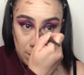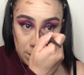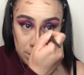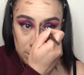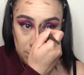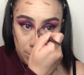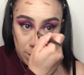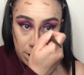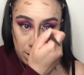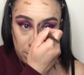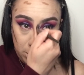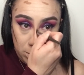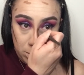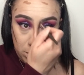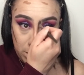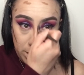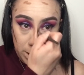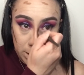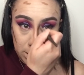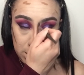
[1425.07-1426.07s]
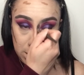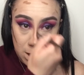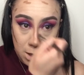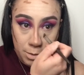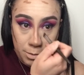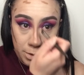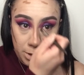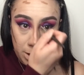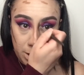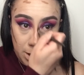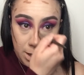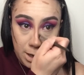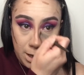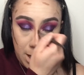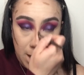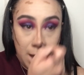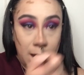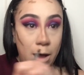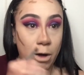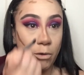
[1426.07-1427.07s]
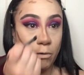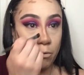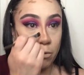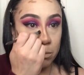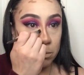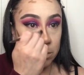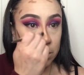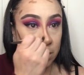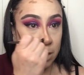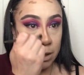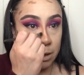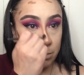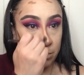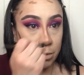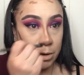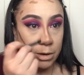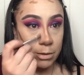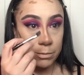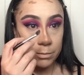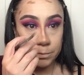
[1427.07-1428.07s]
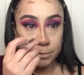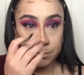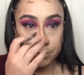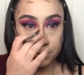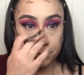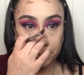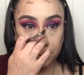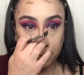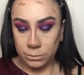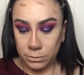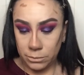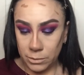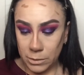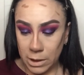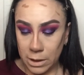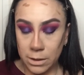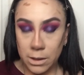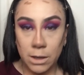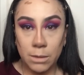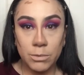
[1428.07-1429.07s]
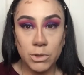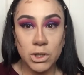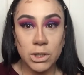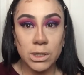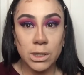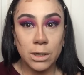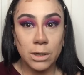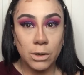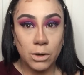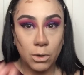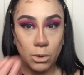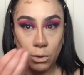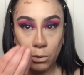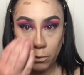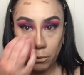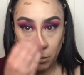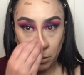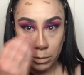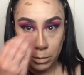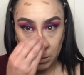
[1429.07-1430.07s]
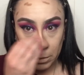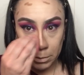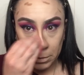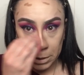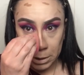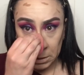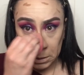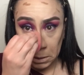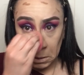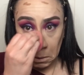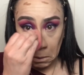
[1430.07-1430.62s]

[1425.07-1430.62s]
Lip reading: to make it look like it's coming out from the eyebrow. And then I'm just going to go over it with my